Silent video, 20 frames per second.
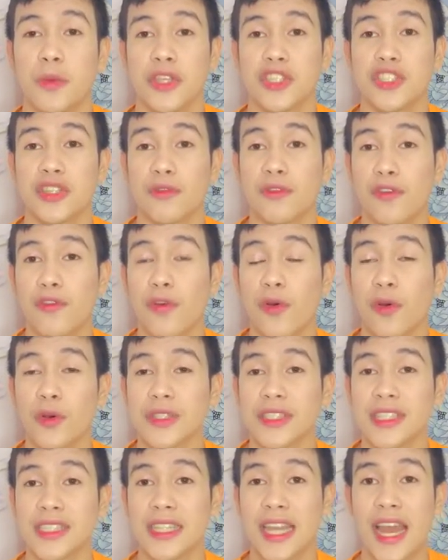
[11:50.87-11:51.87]
which
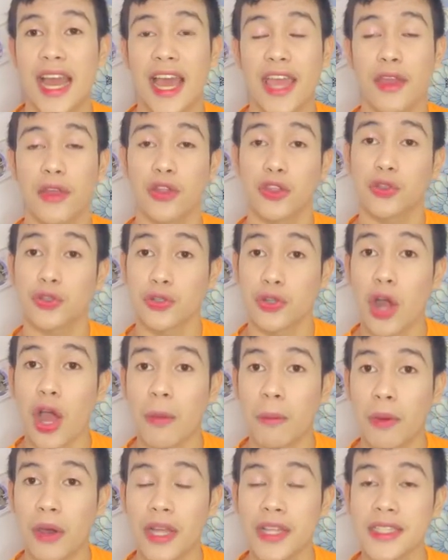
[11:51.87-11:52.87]
nagpo-focus na sila ngayon to
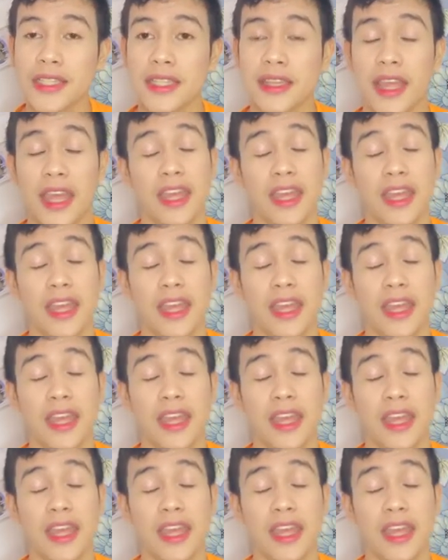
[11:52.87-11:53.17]
robots.